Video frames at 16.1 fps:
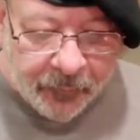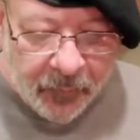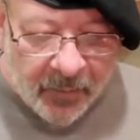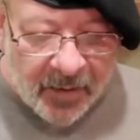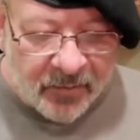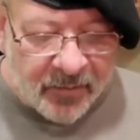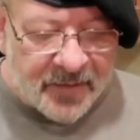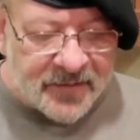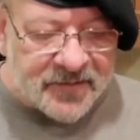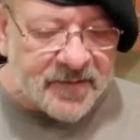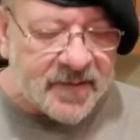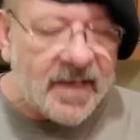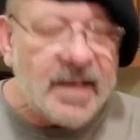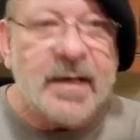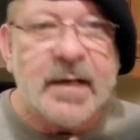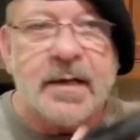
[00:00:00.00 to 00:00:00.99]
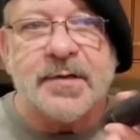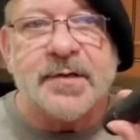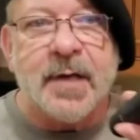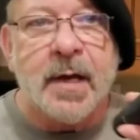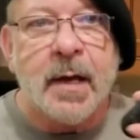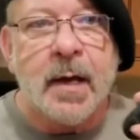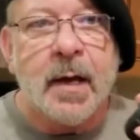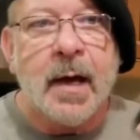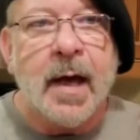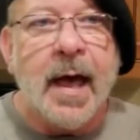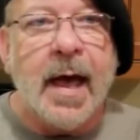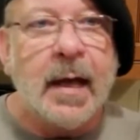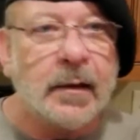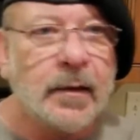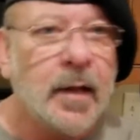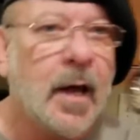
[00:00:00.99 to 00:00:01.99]
this is
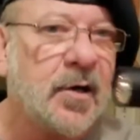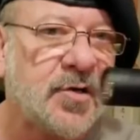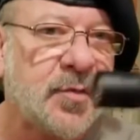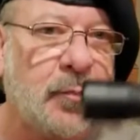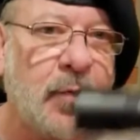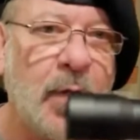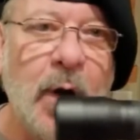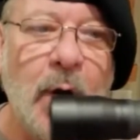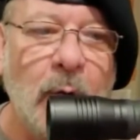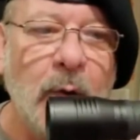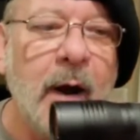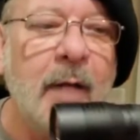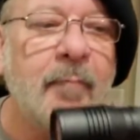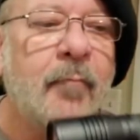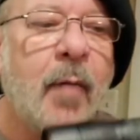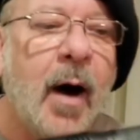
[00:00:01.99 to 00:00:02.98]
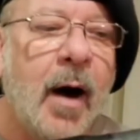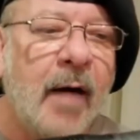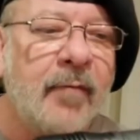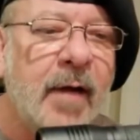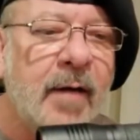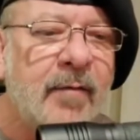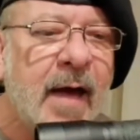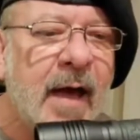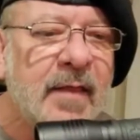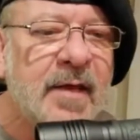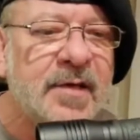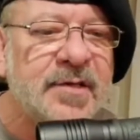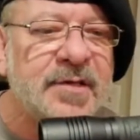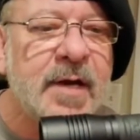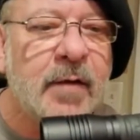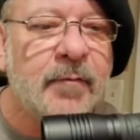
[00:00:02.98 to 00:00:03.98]
a Lux Pro, and I've had
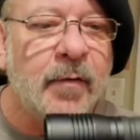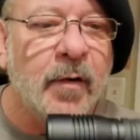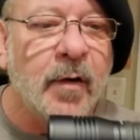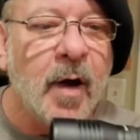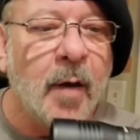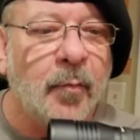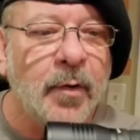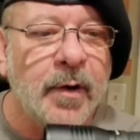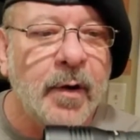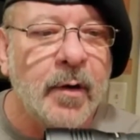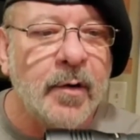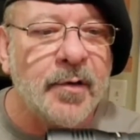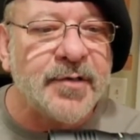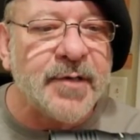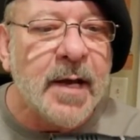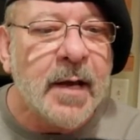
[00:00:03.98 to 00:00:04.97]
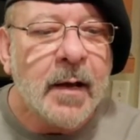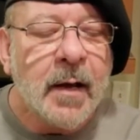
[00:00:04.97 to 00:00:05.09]
this now for a couple of years.